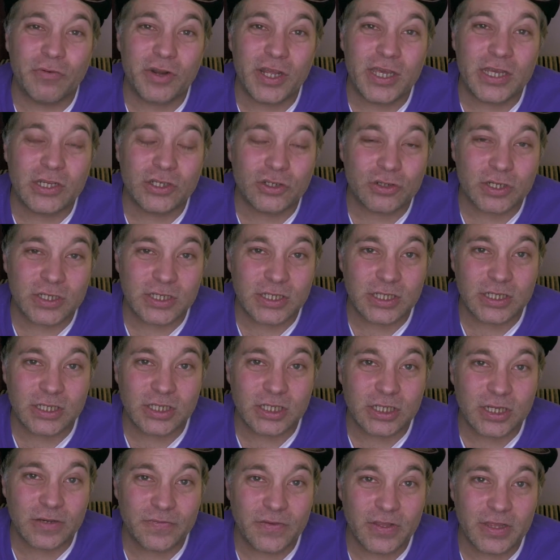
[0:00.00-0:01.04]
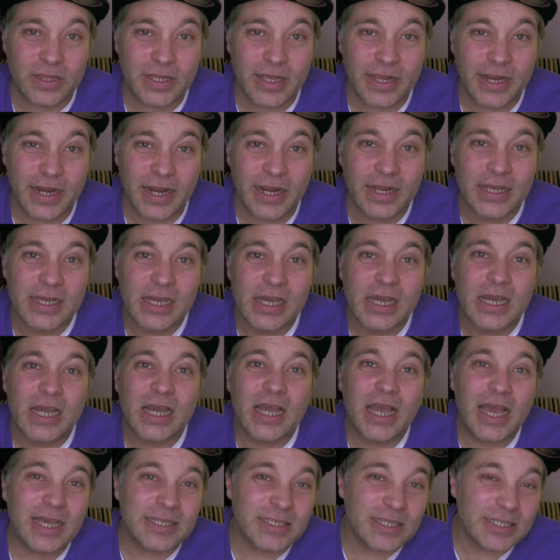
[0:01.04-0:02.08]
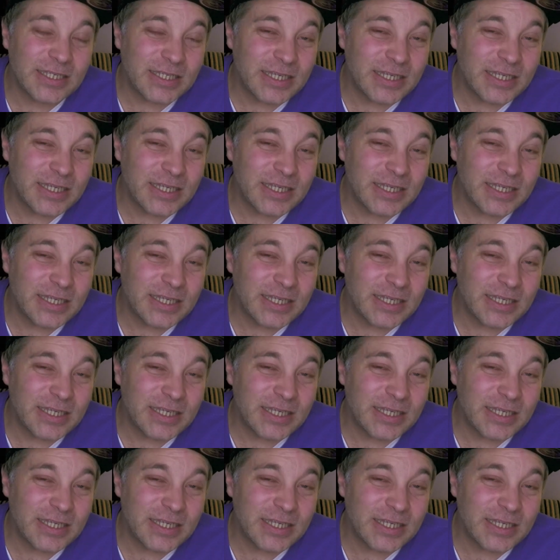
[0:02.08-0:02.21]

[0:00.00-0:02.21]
really interesting stuff in there. As I